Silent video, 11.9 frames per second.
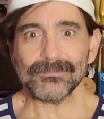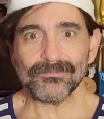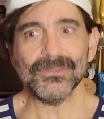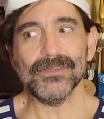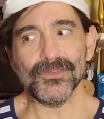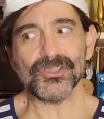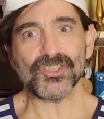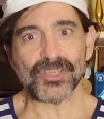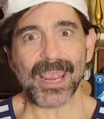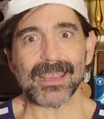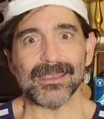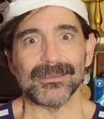If you just
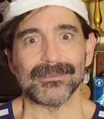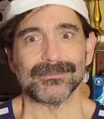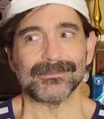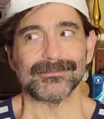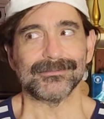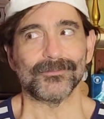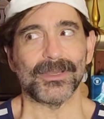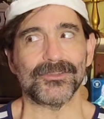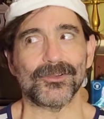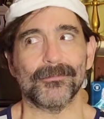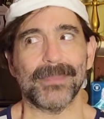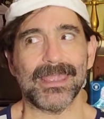check when
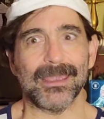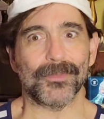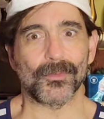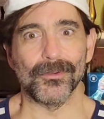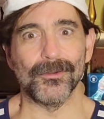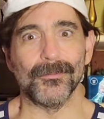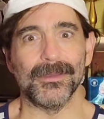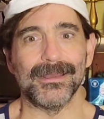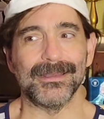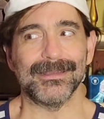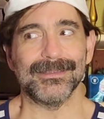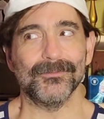you're making up the room,
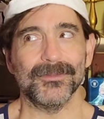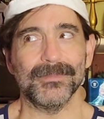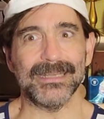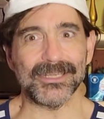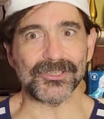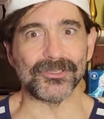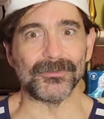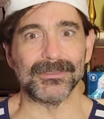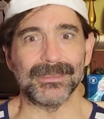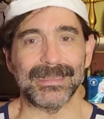it wouldn't be an issue.